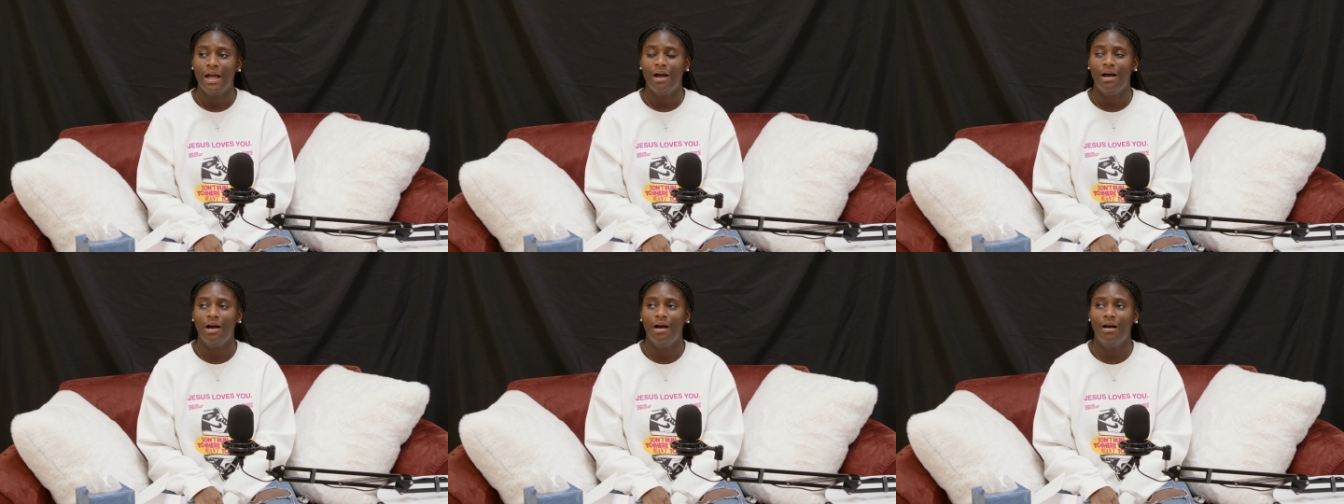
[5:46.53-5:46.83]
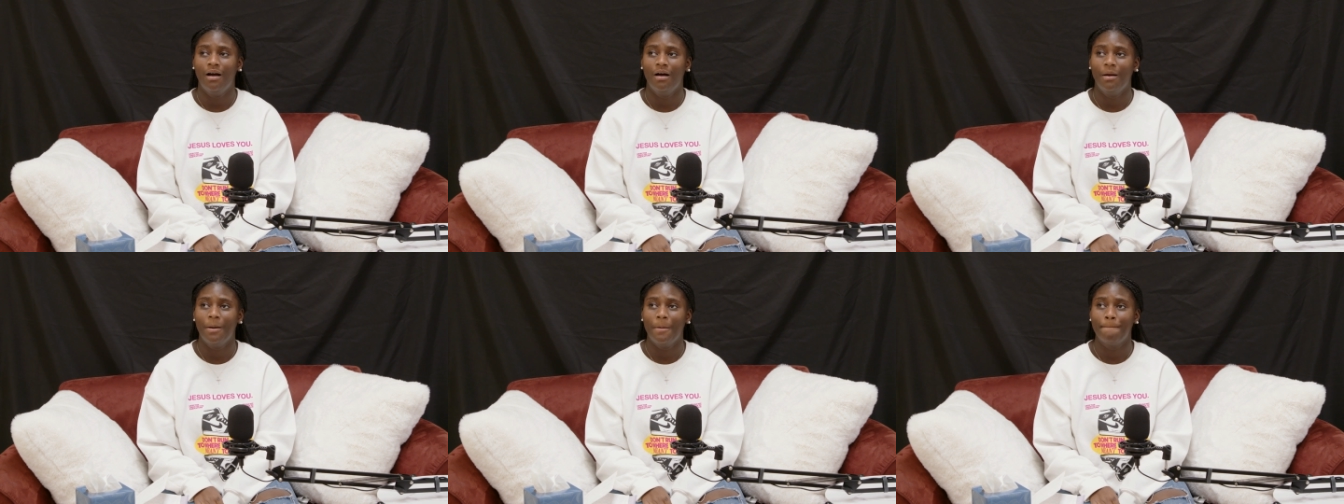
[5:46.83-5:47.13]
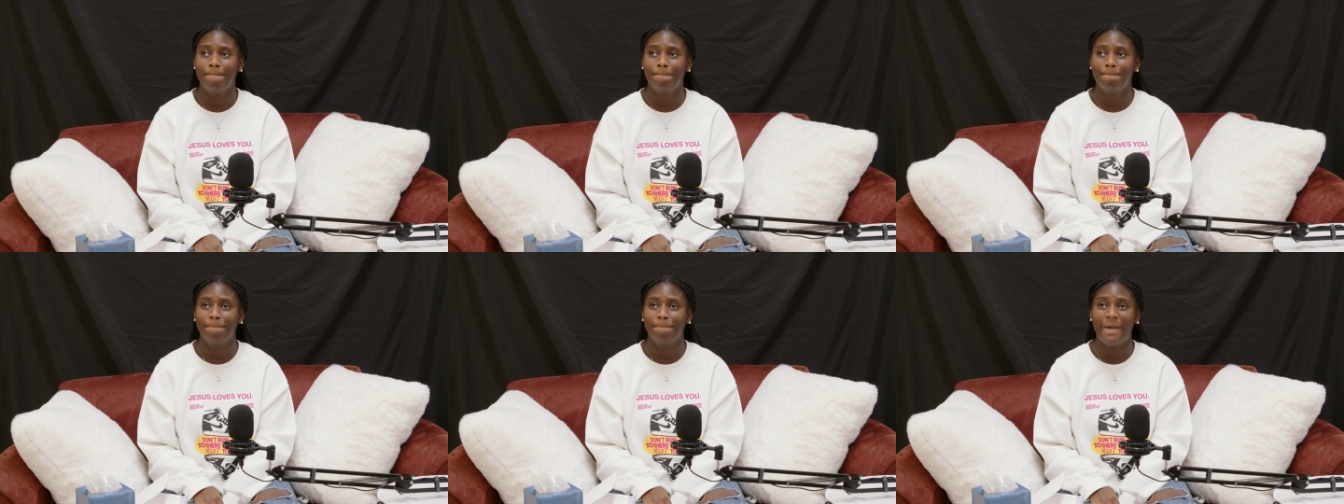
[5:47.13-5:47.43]
I
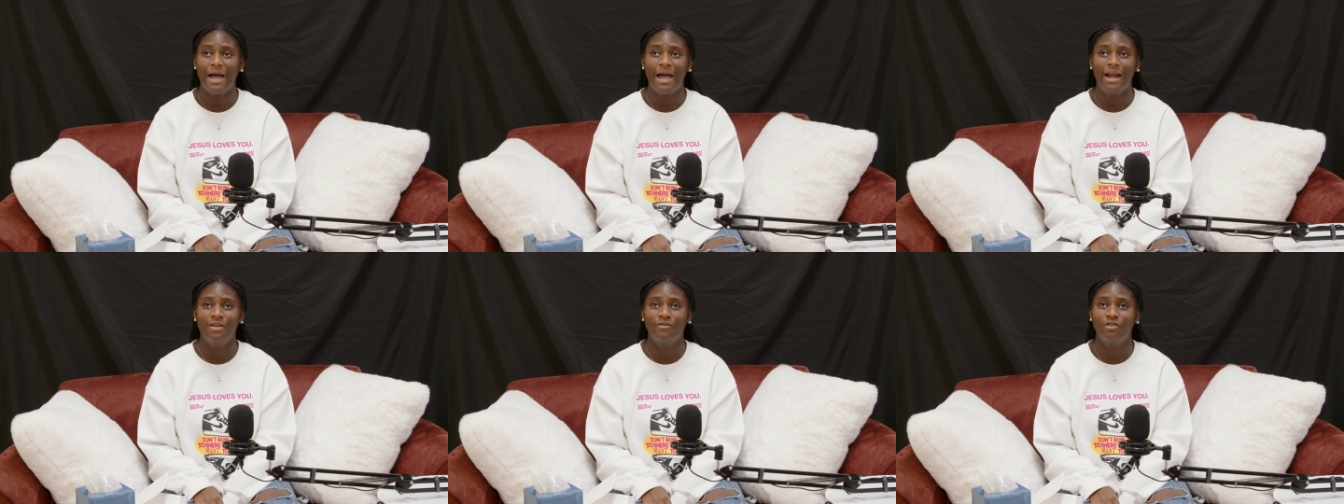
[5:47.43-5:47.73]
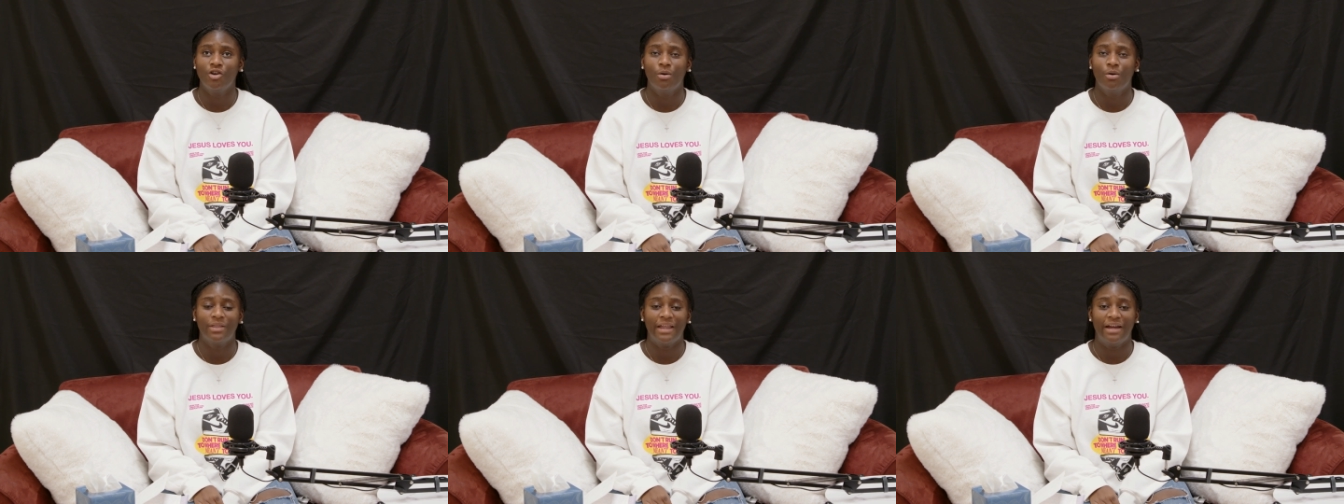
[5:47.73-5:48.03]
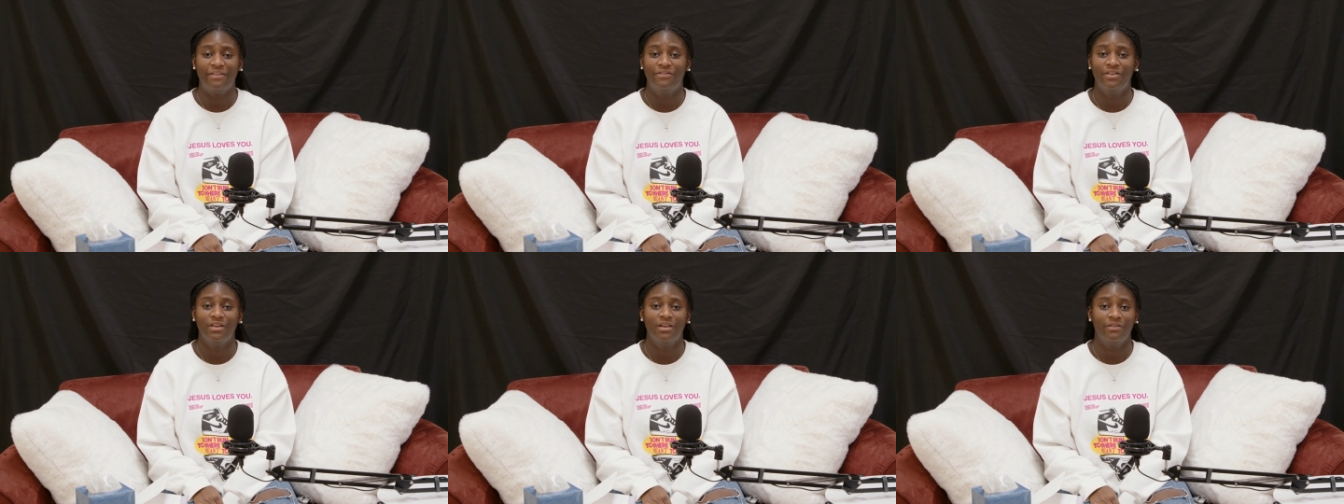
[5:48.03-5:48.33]
didn't even know what that
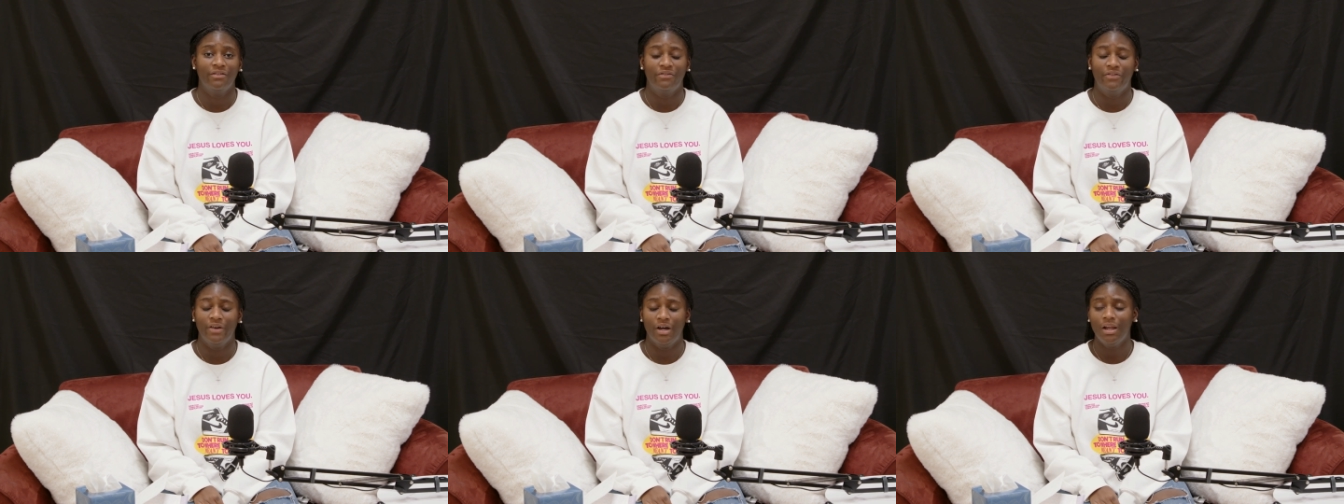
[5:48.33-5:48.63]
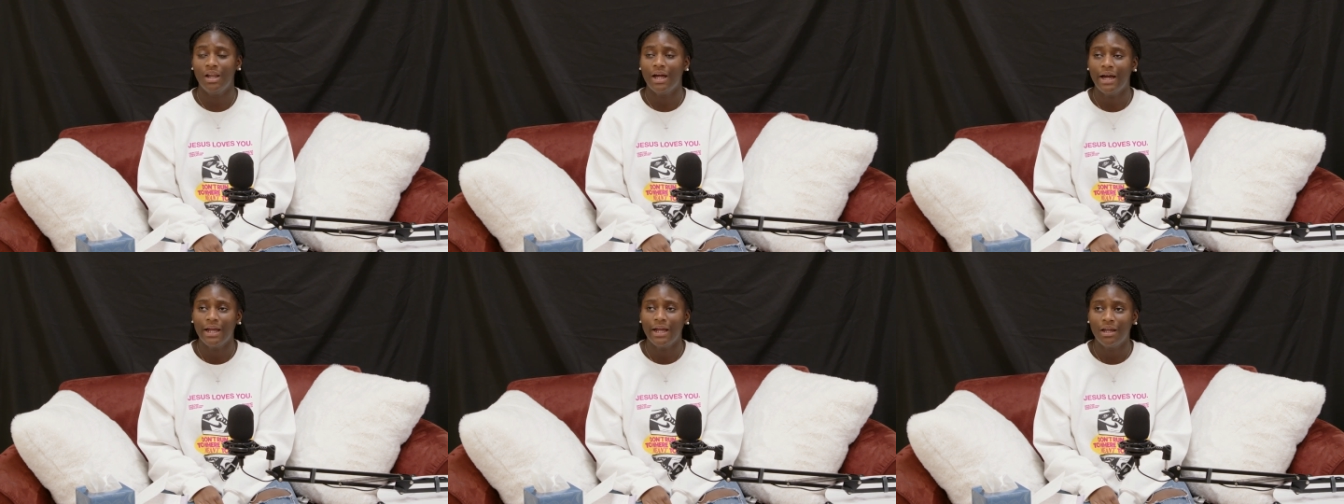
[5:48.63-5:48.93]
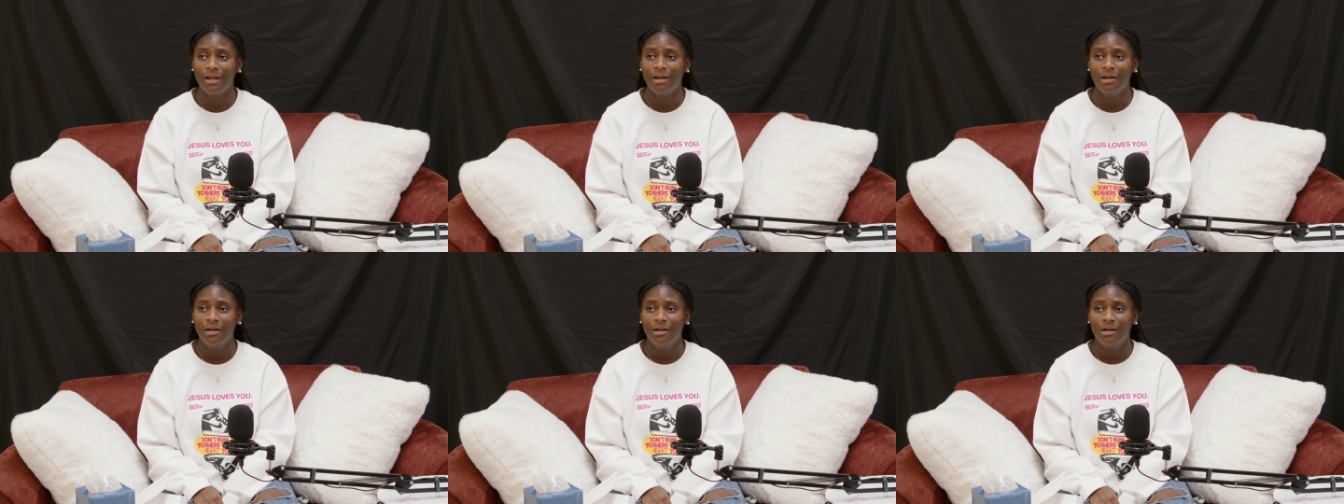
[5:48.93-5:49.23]
feeling felt like.
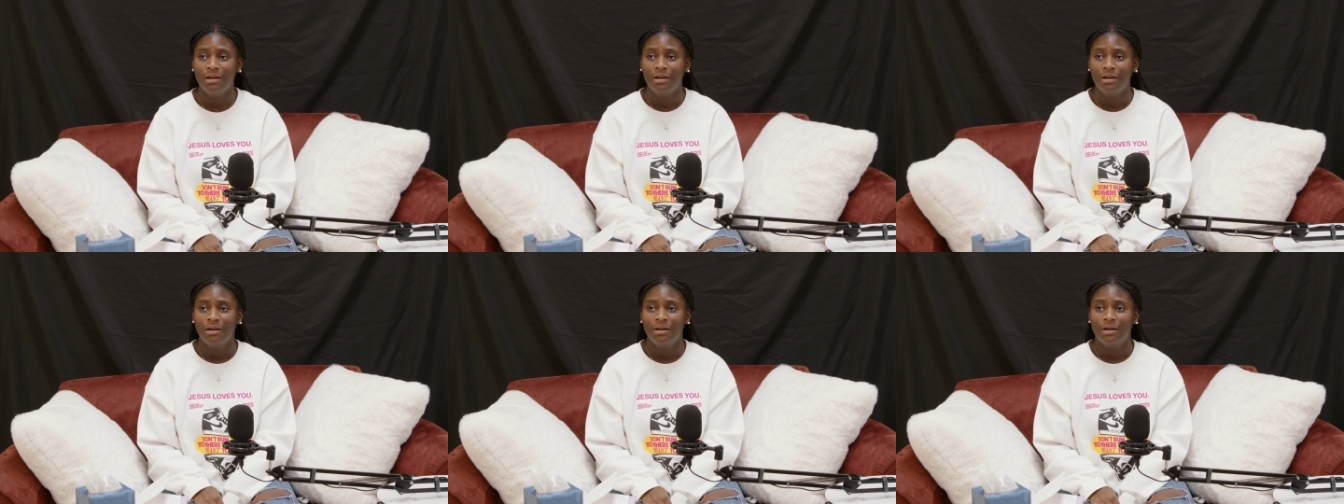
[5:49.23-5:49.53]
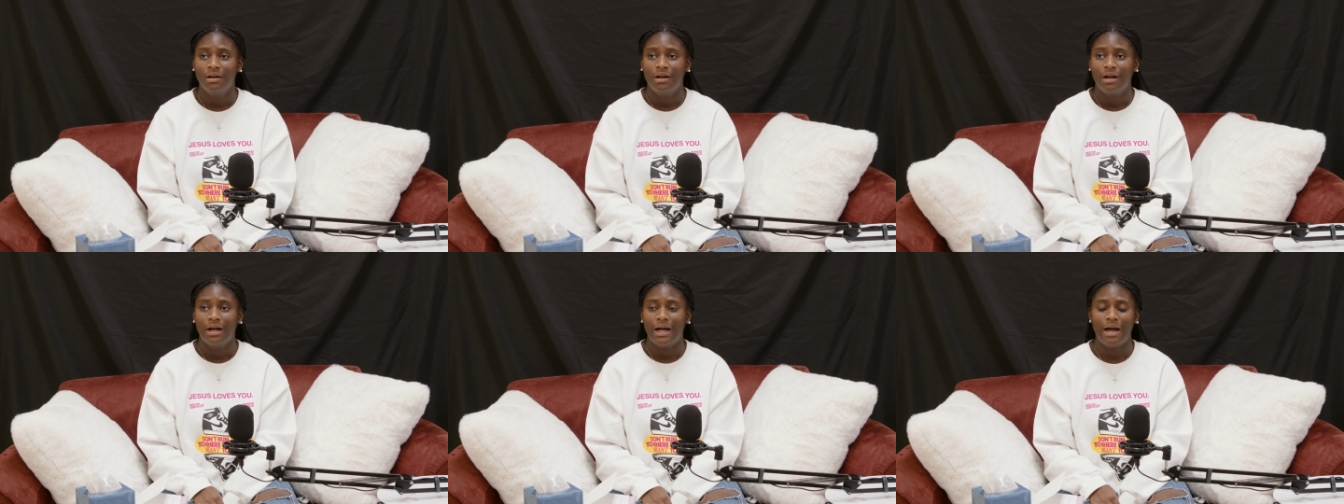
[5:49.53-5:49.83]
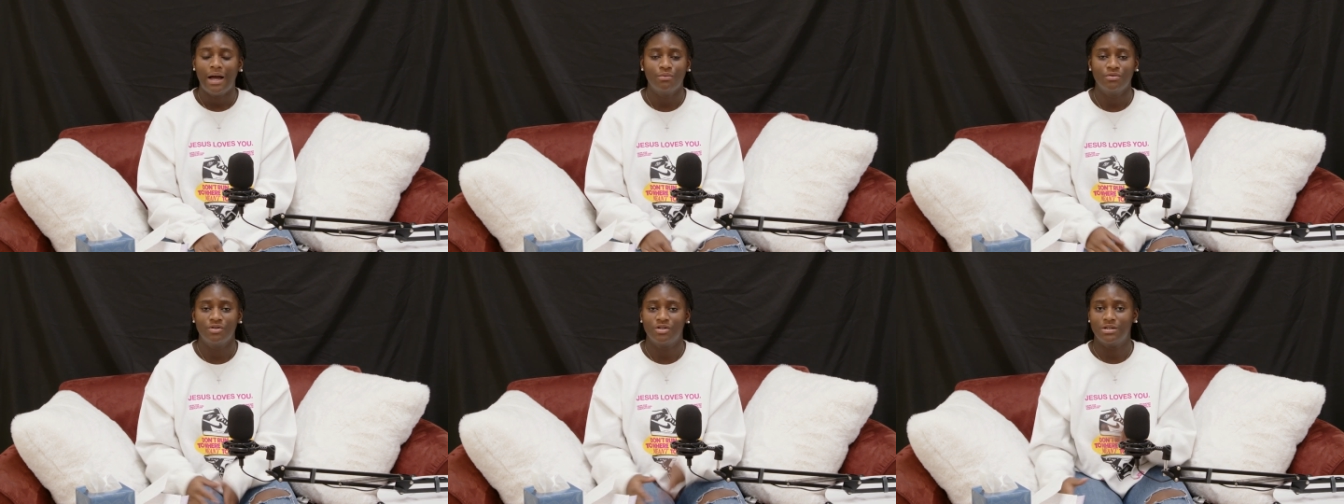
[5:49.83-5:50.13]
I
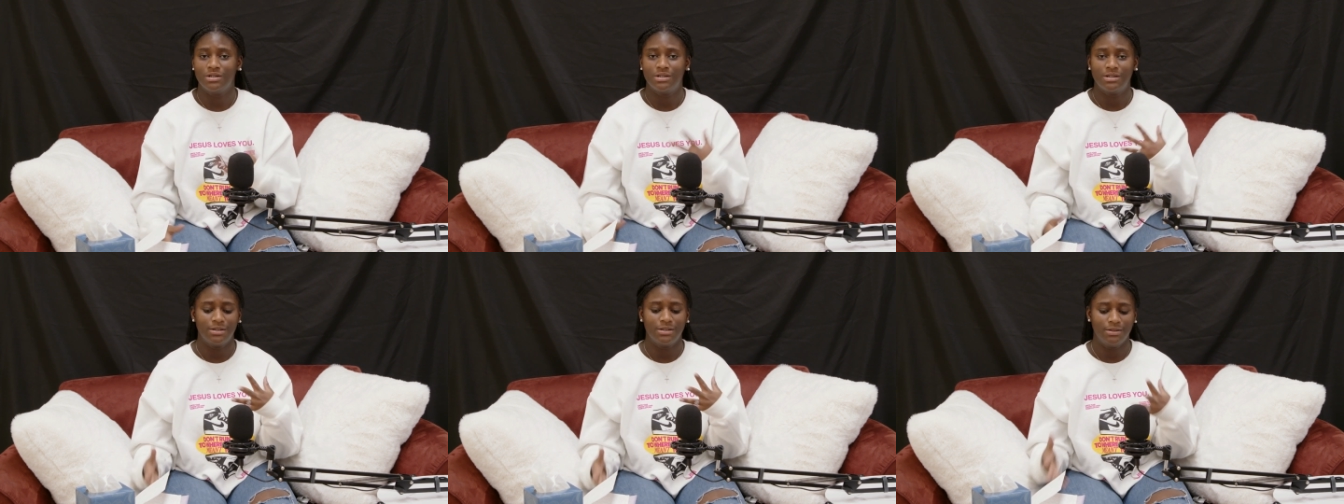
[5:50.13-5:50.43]
was